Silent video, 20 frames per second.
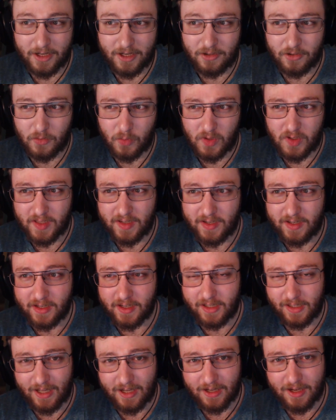I just wish they didn't
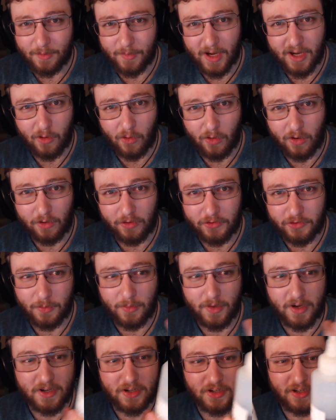clog up my coil so
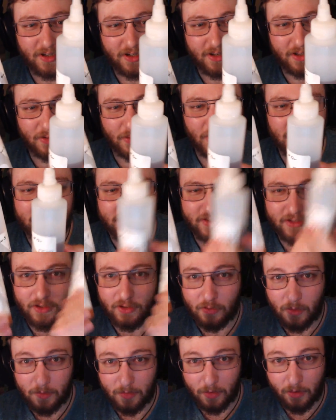much. Otherwise,
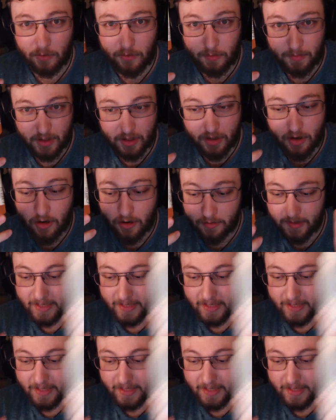these would both be gone